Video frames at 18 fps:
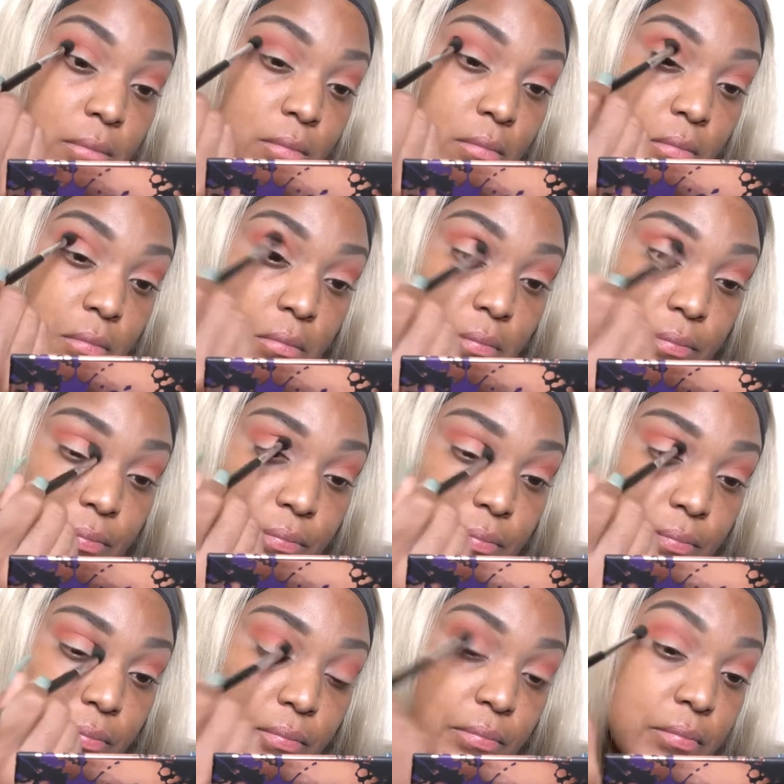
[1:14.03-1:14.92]
So
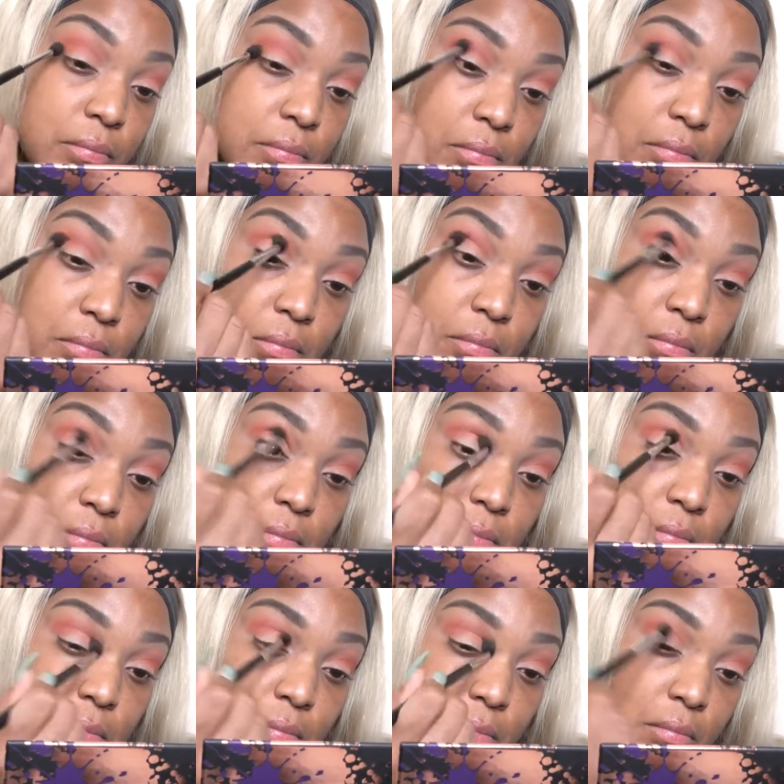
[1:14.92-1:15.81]
here I'm just going to keep on
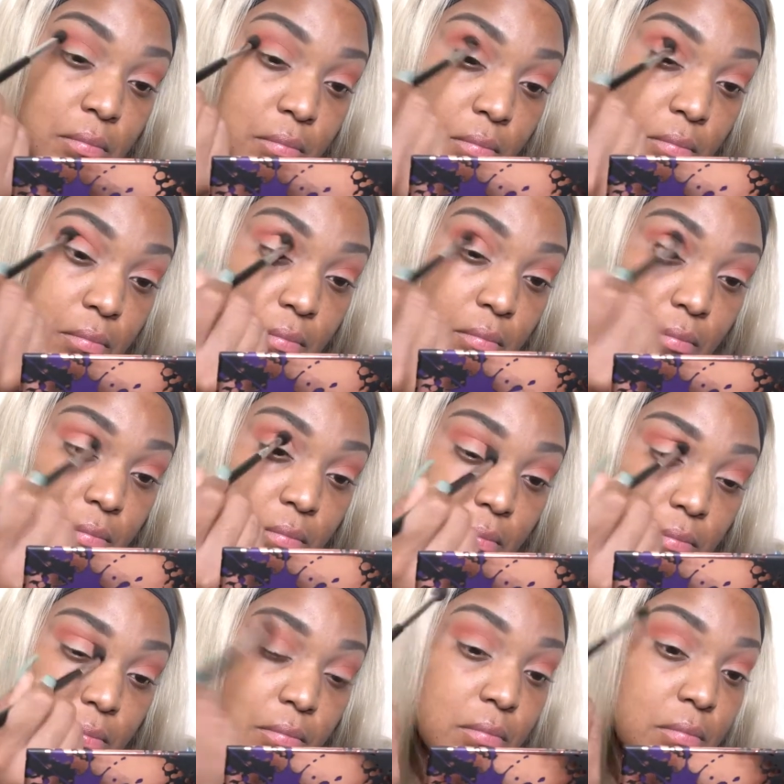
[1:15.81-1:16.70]
blending. Just
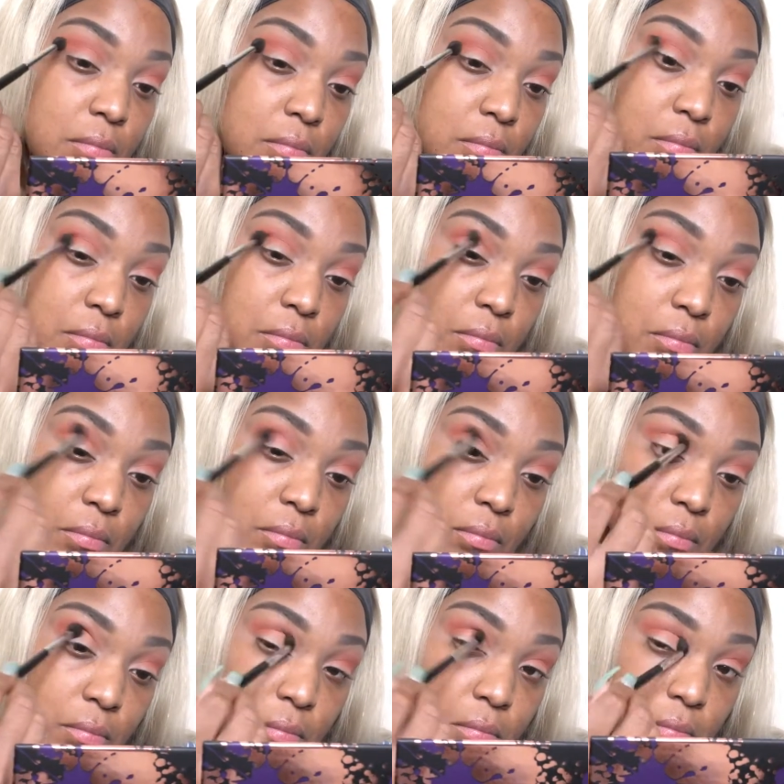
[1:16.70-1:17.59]
keep on blending
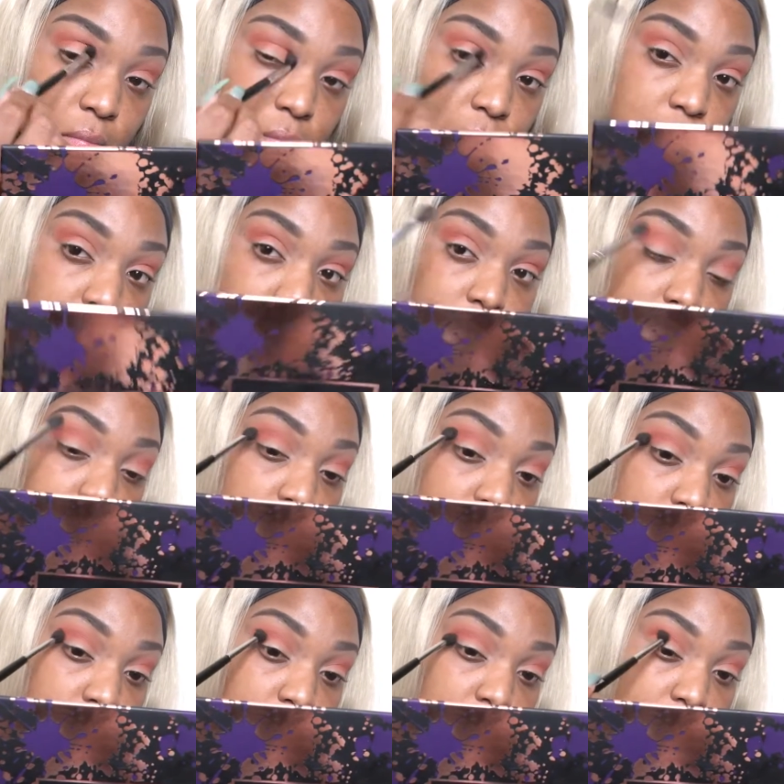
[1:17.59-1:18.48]
and keep on
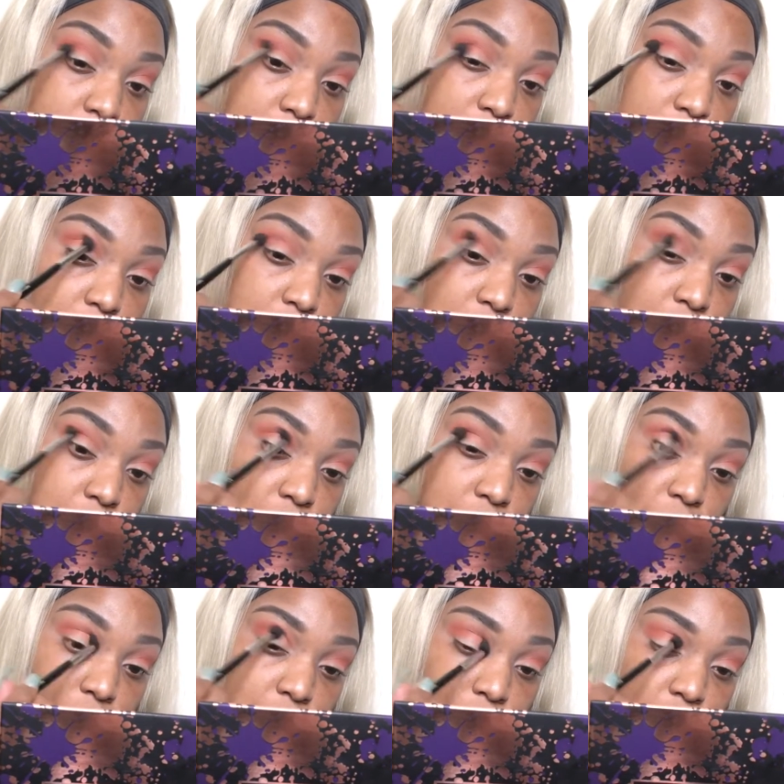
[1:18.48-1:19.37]
packing the color
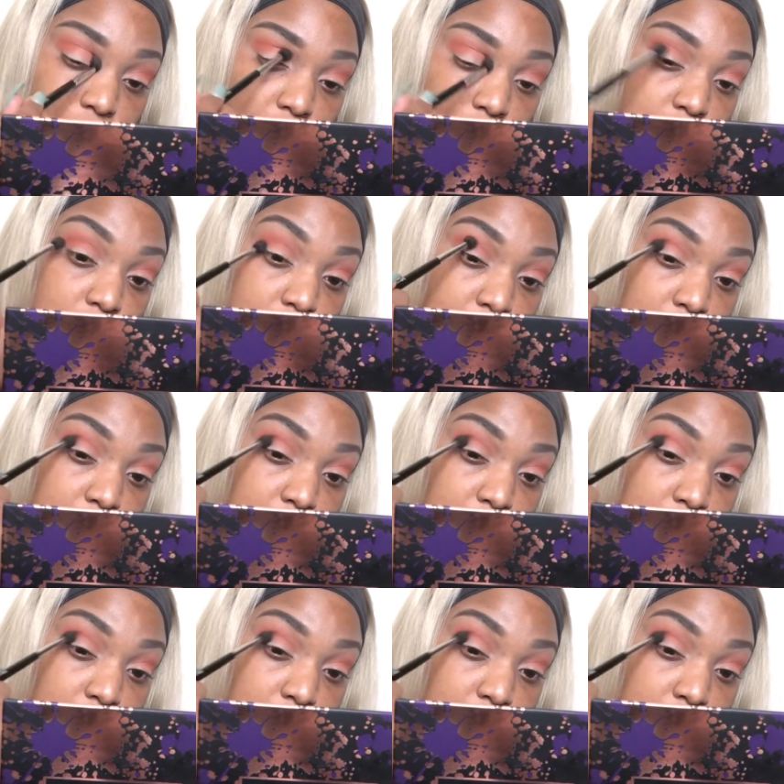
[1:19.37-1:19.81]
on to